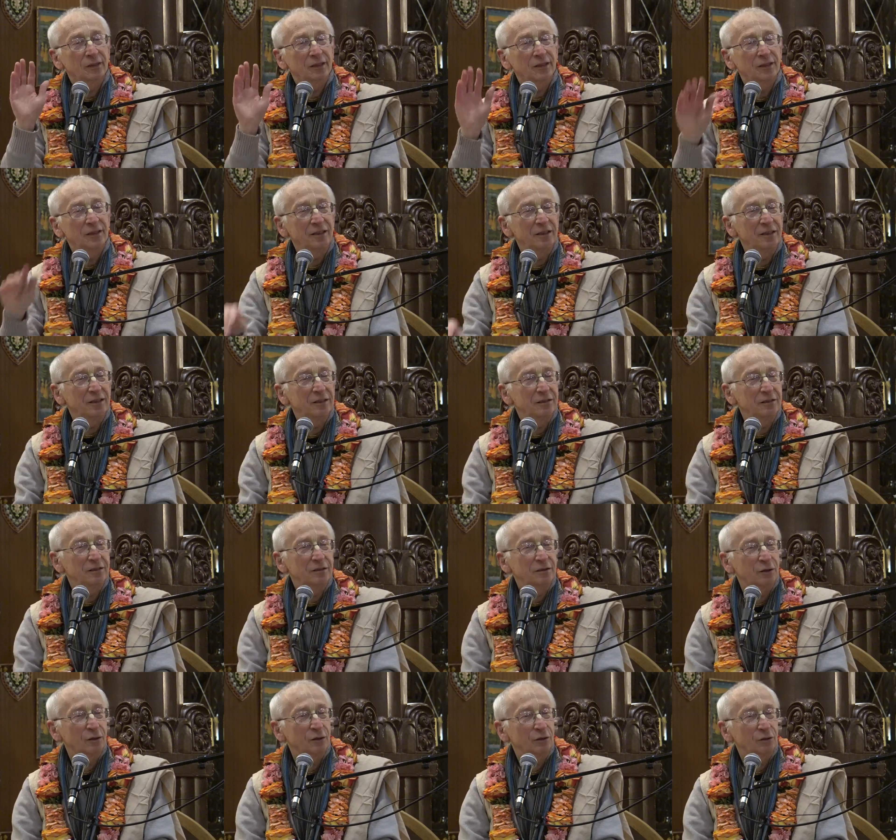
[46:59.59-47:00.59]
he
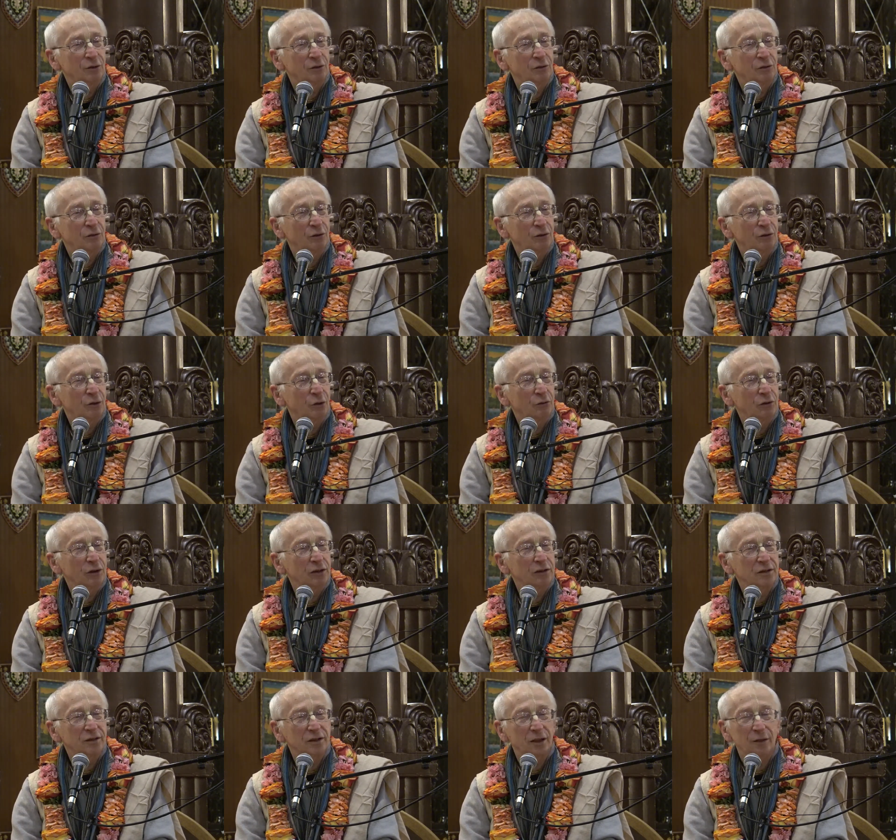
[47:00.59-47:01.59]
is
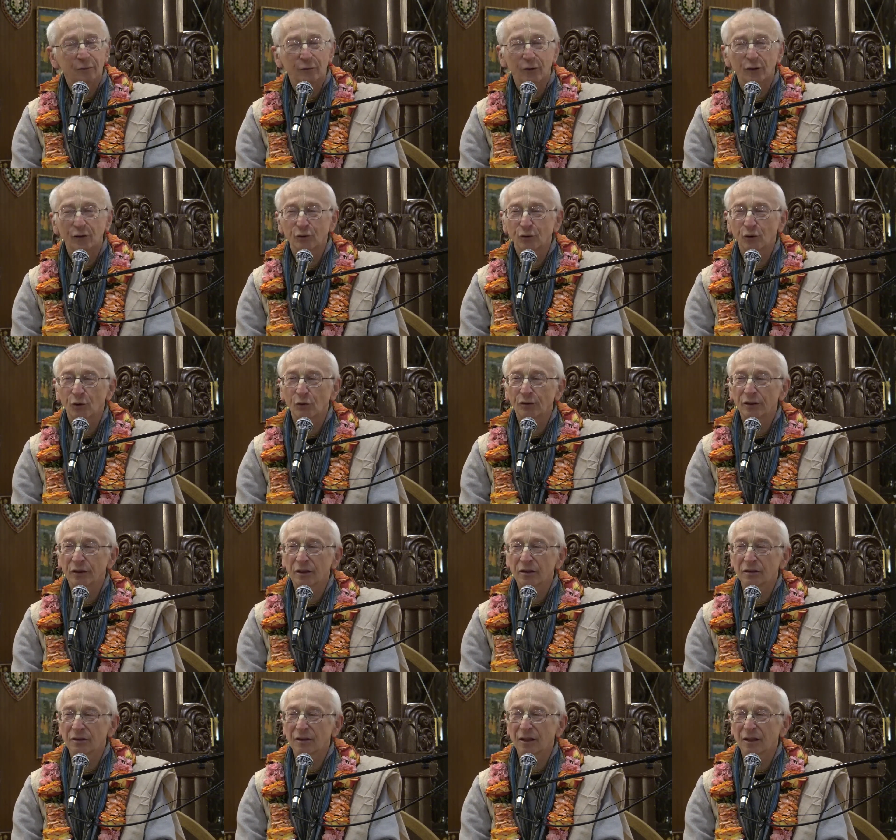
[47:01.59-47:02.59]
totally self-controlled.
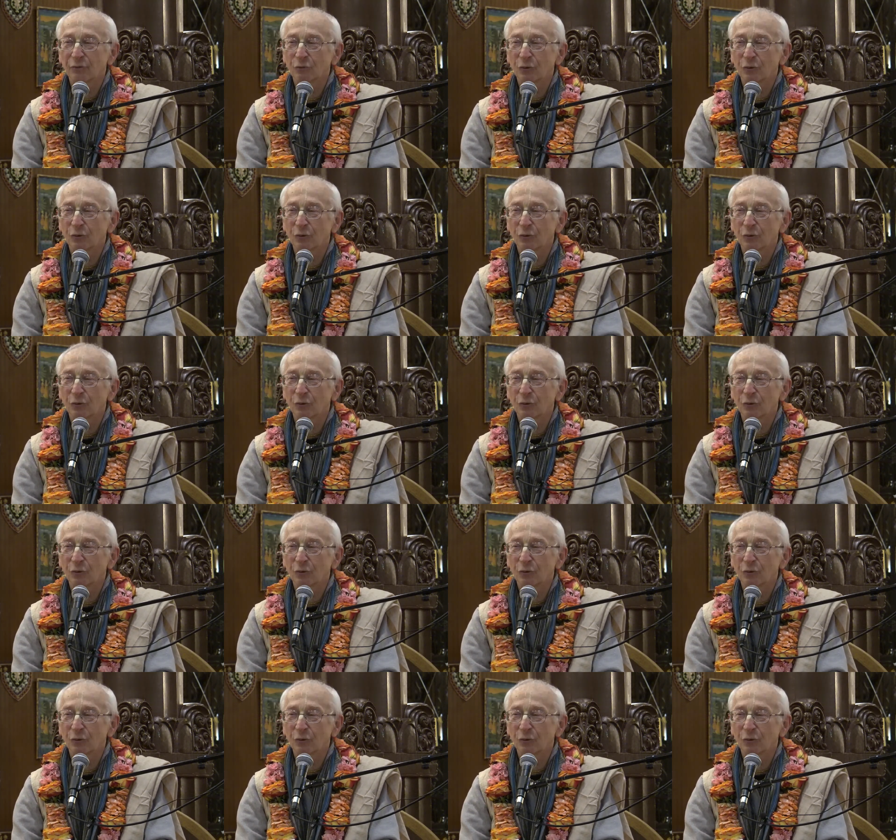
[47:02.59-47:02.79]
He is not